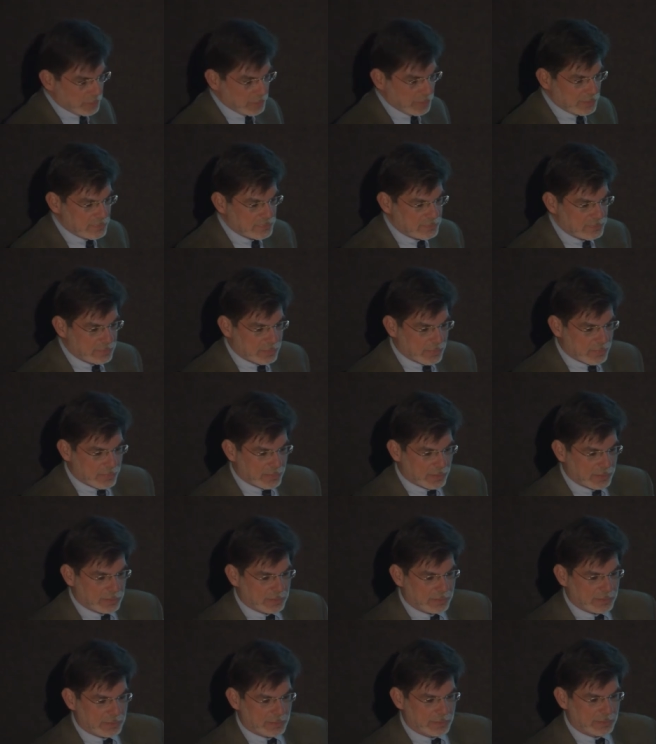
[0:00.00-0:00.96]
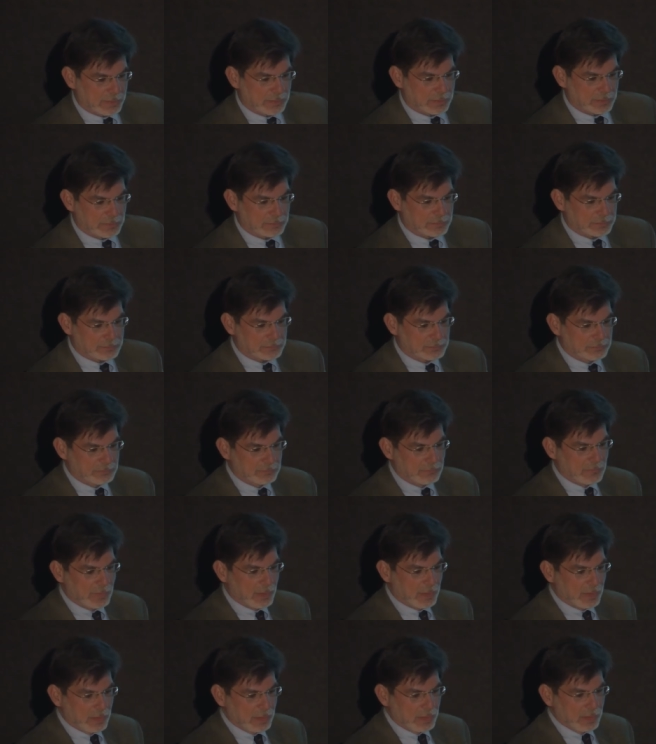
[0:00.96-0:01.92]
can see that um,
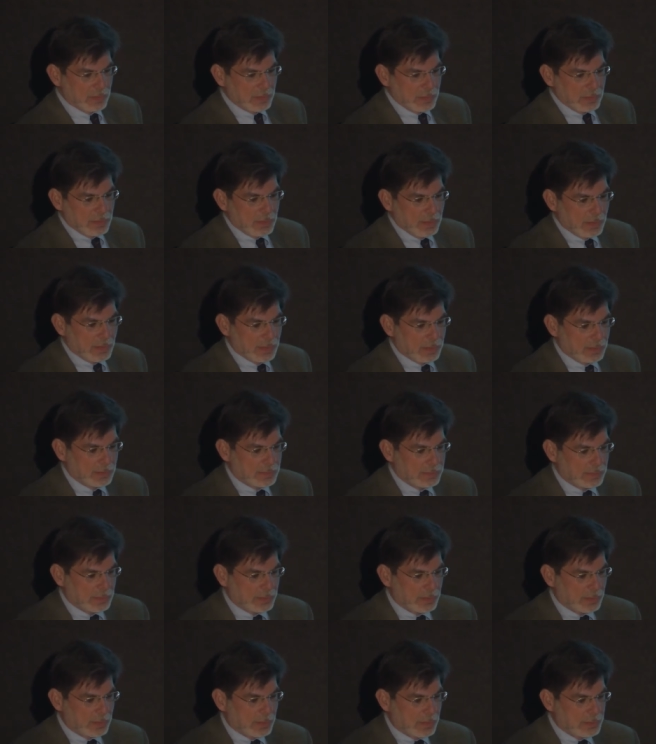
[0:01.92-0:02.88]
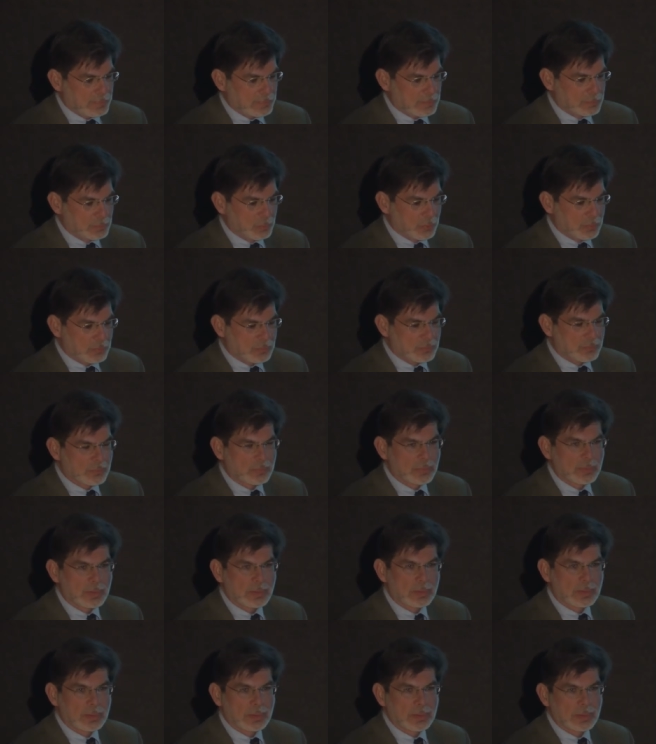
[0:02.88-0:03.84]
uh, Asimov
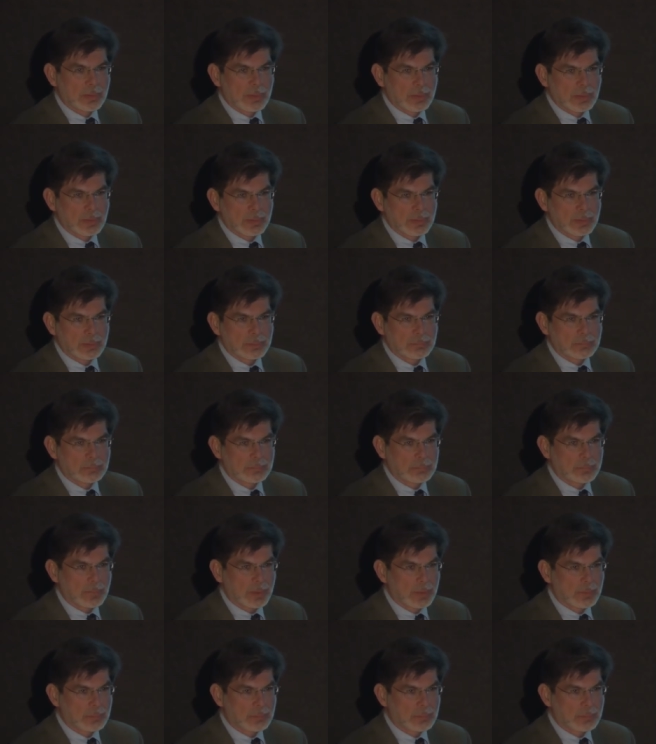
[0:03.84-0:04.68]
uh, um,